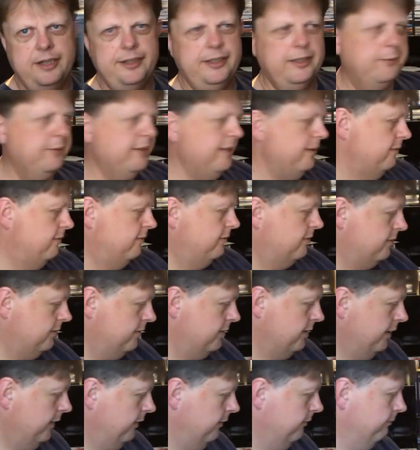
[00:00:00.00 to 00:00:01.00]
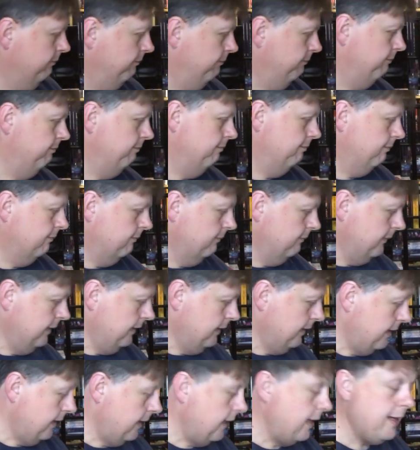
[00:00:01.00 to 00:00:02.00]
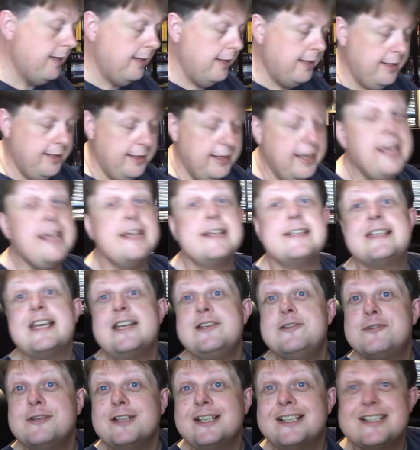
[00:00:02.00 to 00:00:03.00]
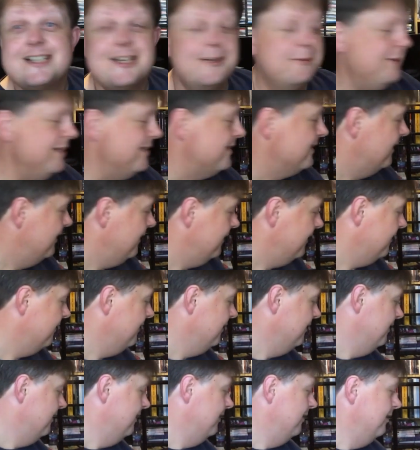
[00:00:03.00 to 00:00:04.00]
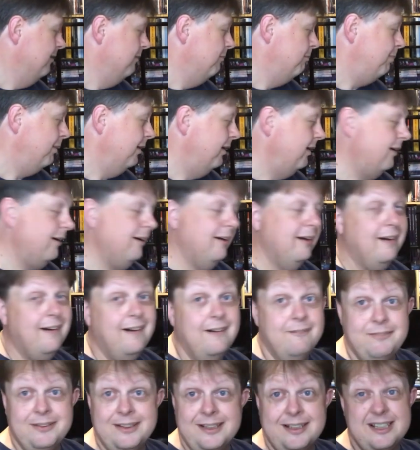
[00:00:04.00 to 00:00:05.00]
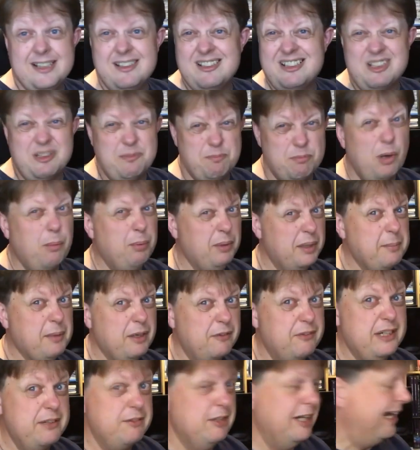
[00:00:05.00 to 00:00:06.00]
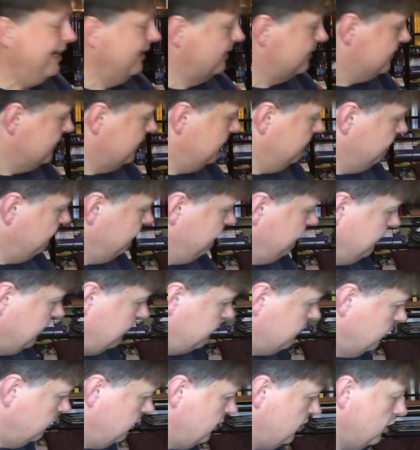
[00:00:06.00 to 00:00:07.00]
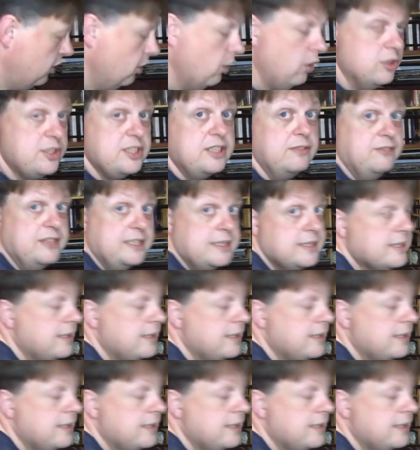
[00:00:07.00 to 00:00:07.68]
I know he's, you know, eccentric, shall we say, but I think he's probably my favourite actor. I've got lots of